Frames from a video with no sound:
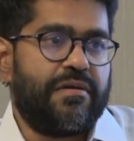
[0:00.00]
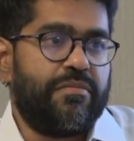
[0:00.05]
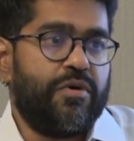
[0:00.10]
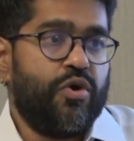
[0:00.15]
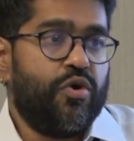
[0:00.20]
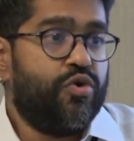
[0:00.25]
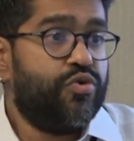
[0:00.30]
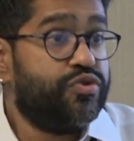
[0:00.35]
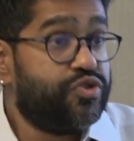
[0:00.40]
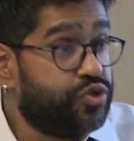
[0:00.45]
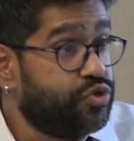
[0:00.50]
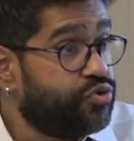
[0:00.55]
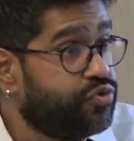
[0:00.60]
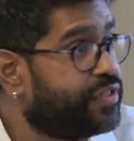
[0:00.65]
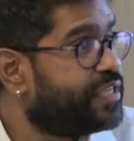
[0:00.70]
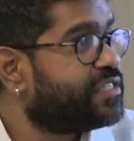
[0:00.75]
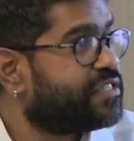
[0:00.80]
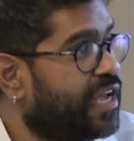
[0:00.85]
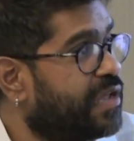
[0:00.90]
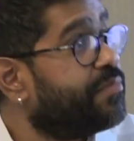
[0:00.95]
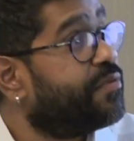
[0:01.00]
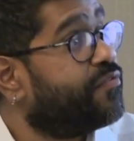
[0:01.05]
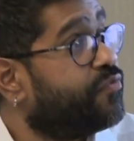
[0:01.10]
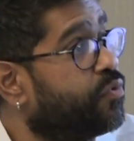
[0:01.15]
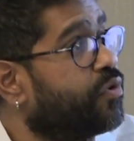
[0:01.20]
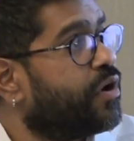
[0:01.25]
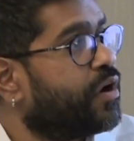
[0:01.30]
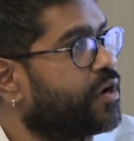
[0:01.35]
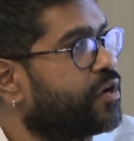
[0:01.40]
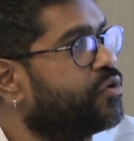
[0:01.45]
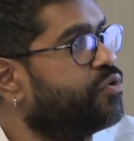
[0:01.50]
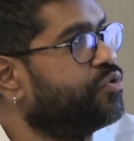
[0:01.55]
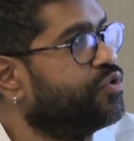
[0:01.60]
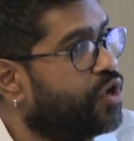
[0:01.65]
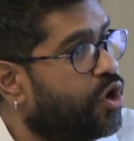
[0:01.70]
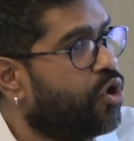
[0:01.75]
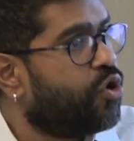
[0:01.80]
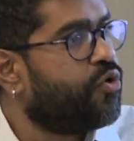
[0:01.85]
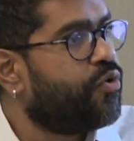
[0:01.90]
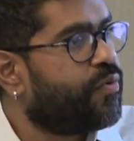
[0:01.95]
who do this type of work,
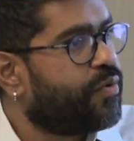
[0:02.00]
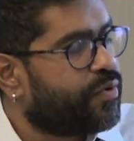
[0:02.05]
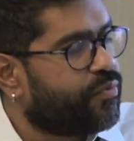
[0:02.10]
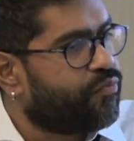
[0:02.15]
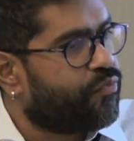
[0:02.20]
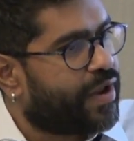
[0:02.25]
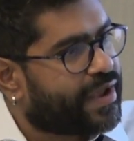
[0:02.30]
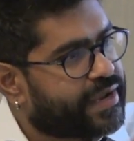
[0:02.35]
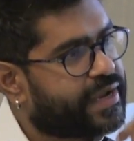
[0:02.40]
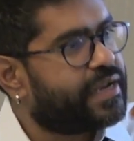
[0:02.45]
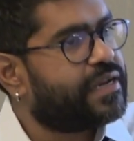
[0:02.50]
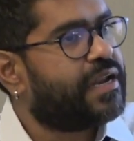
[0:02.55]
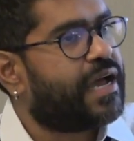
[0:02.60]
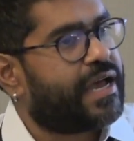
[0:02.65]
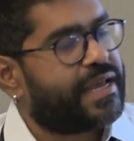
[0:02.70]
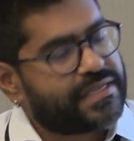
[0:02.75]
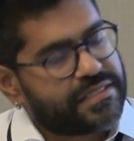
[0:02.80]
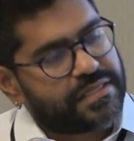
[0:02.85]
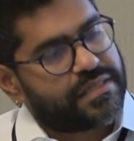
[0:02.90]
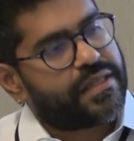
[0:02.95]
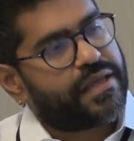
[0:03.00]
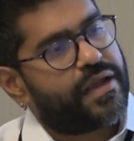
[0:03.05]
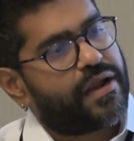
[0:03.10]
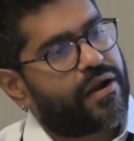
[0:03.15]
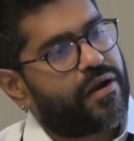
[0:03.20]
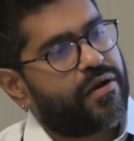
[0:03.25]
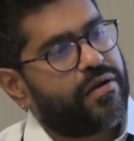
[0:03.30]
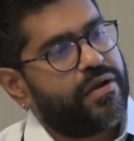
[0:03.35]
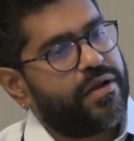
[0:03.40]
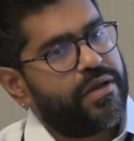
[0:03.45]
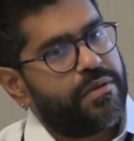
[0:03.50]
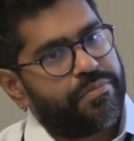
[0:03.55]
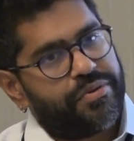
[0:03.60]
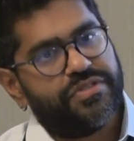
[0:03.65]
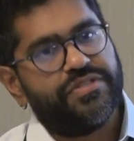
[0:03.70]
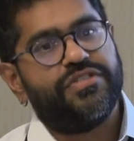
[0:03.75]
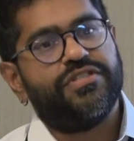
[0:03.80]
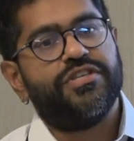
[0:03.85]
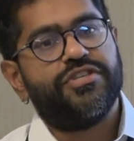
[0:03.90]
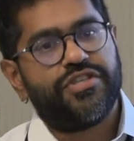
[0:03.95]
who recognize their
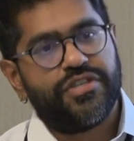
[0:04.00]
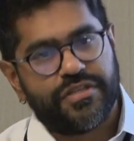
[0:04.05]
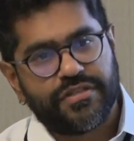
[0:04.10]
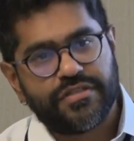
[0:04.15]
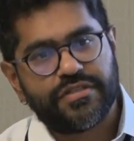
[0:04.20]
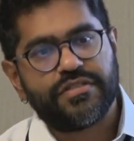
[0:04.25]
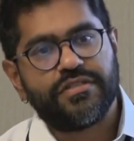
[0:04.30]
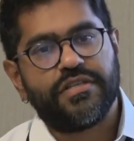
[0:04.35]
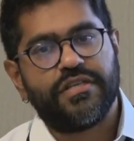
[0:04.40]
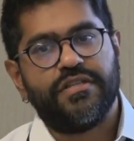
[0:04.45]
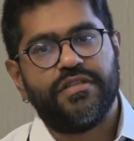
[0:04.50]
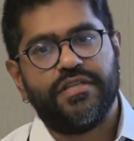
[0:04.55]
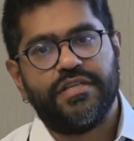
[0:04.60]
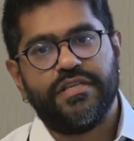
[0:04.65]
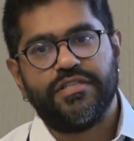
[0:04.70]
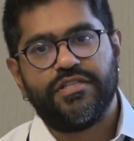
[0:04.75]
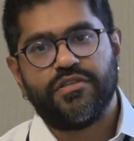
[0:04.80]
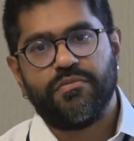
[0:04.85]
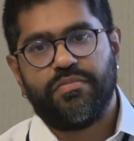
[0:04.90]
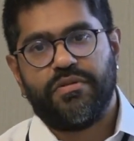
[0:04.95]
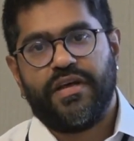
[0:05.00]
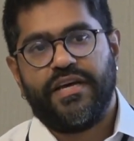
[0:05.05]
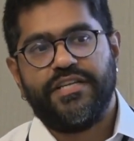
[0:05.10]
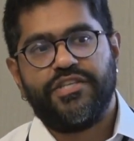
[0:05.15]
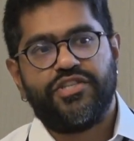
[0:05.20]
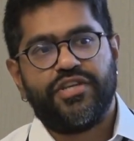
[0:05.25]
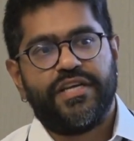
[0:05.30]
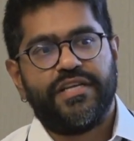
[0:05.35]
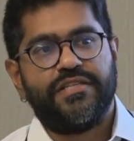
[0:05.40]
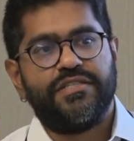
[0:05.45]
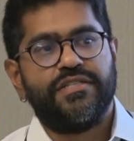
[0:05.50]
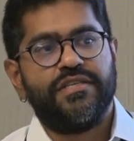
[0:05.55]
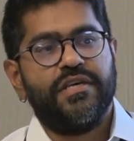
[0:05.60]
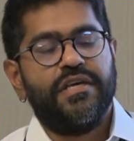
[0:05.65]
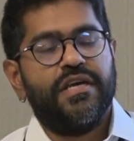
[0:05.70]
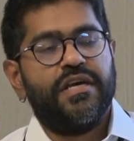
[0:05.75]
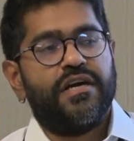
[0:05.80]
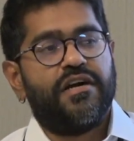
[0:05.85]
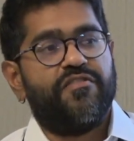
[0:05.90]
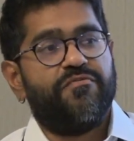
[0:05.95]
positions in these supply chains
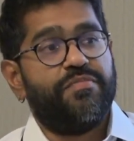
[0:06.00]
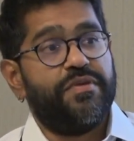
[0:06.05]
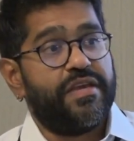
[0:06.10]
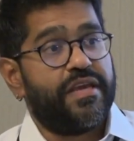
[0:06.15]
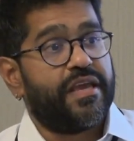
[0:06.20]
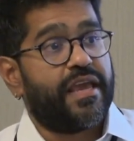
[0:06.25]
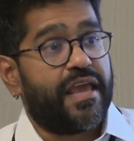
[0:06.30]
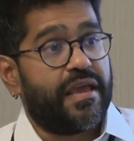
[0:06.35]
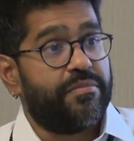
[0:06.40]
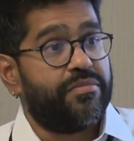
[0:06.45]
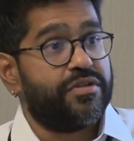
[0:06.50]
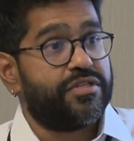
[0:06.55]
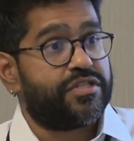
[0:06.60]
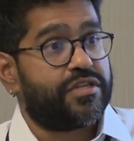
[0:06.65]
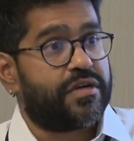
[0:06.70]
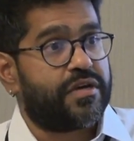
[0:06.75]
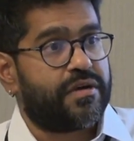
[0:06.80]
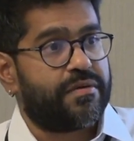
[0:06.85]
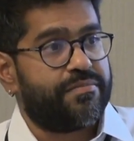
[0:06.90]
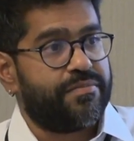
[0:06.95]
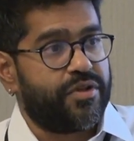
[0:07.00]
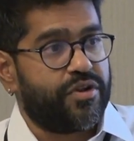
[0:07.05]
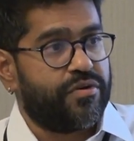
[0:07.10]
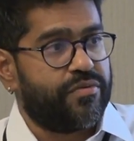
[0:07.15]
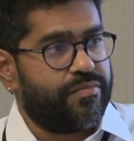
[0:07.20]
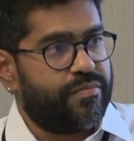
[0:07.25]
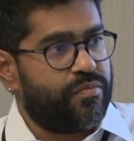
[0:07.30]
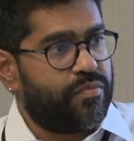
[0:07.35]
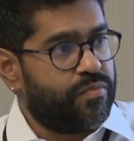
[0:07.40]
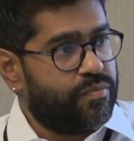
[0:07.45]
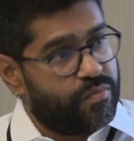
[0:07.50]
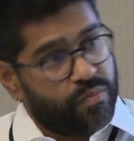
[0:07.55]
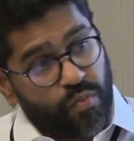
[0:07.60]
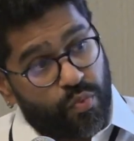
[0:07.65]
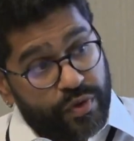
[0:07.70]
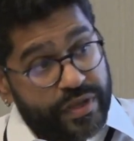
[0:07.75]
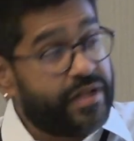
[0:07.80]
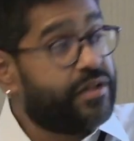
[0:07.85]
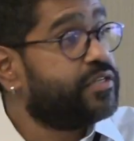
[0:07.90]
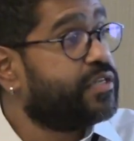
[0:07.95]
of being able to,
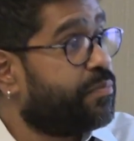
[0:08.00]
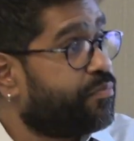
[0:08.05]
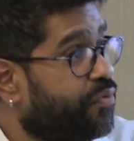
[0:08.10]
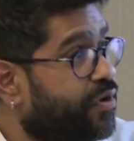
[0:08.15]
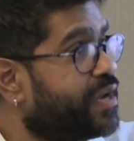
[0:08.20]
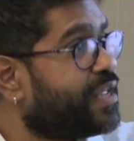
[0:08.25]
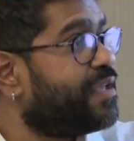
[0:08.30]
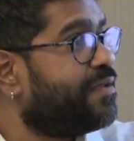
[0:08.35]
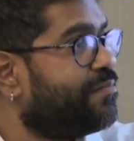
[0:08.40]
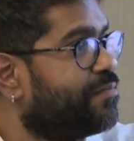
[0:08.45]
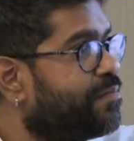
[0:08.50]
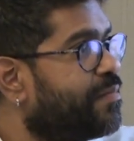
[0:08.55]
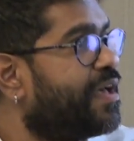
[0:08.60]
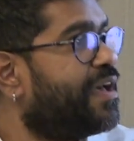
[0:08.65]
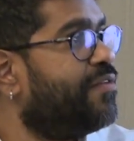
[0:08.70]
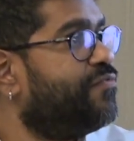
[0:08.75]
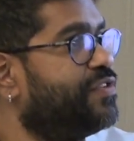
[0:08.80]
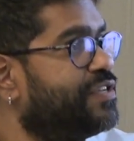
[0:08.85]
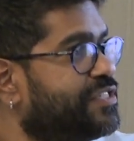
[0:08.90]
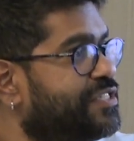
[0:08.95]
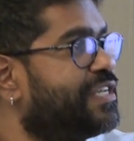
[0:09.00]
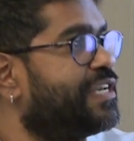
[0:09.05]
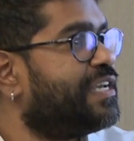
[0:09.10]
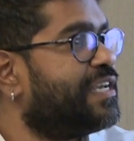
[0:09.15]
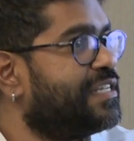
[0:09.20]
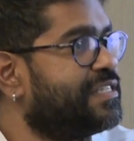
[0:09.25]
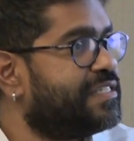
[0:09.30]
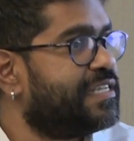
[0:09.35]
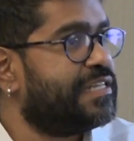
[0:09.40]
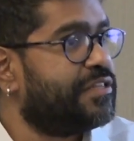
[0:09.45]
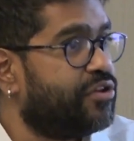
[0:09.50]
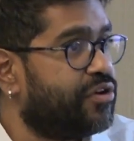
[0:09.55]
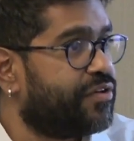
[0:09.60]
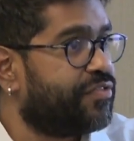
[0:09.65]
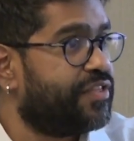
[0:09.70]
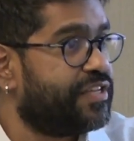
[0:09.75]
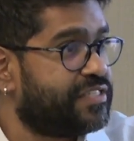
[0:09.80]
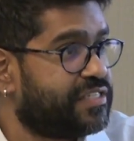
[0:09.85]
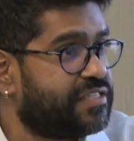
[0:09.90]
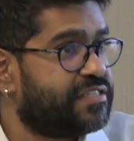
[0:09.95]
wield a pretty heavy stick and say, look,
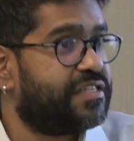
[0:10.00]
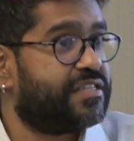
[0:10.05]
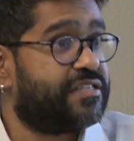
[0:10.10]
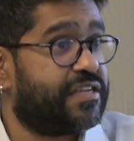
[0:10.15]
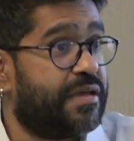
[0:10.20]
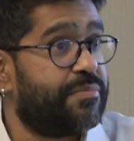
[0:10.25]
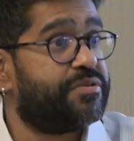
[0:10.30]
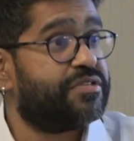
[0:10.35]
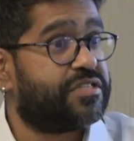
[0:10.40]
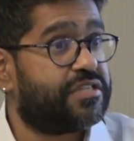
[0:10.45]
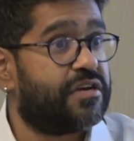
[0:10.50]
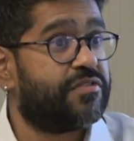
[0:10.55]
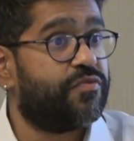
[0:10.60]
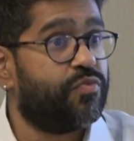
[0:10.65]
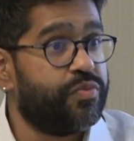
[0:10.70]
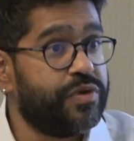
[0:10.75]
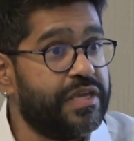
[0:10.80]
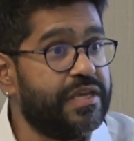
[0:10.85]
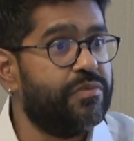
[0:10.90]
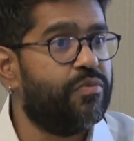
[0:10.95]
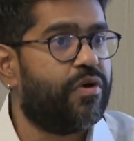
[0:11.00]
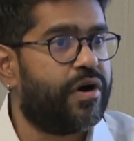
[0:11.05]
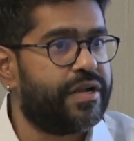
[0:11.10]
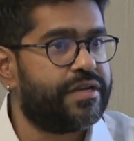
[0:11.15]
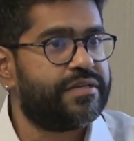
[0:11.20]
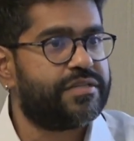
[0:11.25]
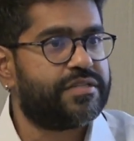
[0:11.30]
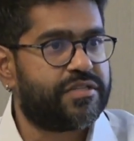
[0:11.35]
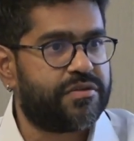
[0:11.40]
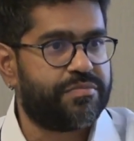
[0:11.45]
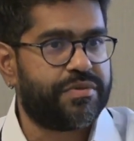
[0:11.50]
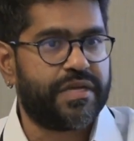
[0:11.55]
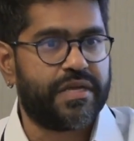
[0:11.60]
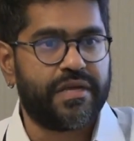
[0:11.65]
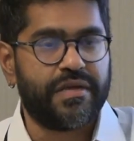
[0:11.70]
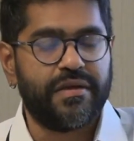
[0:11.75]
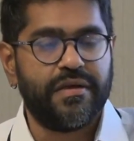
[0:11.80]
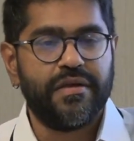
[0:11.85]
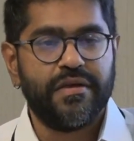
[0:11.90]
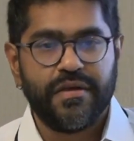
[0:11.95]
this is the type of stuff we want to
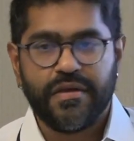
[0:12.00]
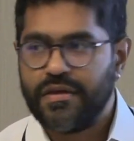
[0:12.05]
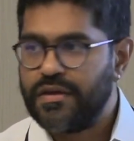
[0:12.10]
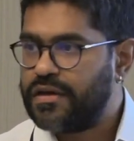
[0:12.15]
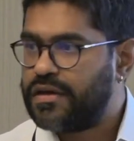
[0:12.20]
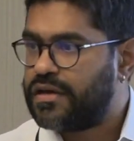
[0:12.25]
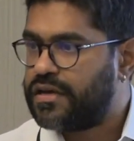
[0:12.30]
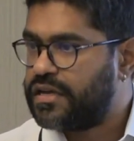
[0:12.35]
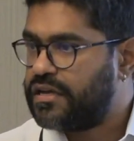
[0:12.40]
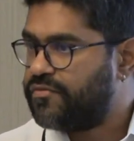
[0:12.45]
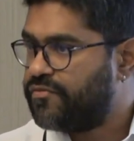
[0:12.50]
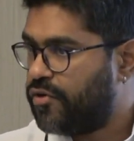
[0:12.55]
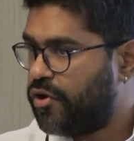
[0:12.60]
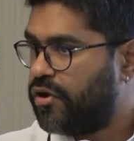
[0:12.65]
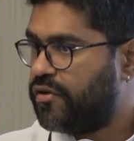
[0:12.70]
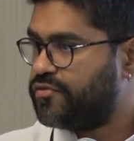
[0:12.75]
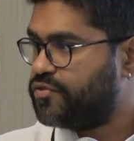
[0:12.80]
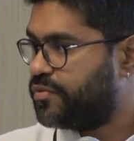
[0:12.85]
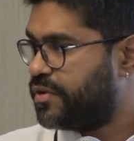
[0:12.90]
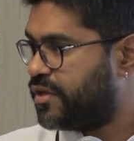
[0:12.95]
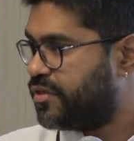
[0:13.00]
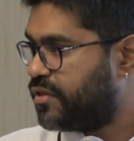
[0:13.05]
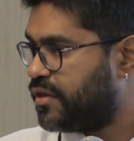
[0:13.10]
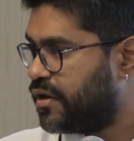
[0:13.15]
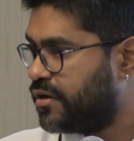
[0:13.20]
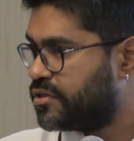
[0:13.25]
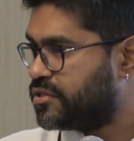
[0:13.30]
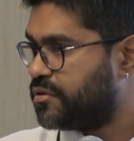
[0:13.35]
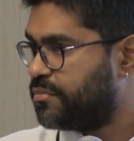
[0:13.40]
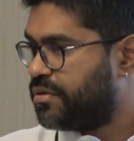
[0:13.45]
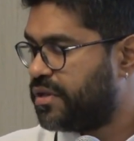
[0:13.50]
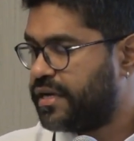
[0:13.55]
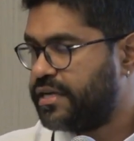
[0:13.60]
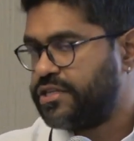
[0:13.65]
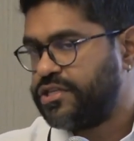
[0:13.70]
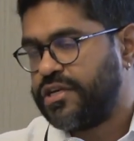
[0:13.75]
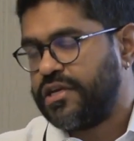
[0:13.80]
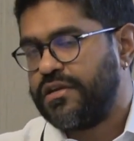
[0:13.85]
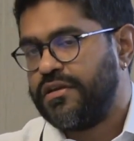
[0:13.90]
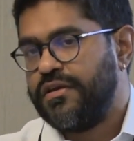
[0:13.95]
be involved with in our supply
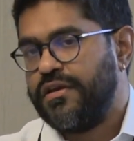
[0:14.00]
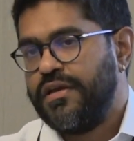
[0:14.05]
chain.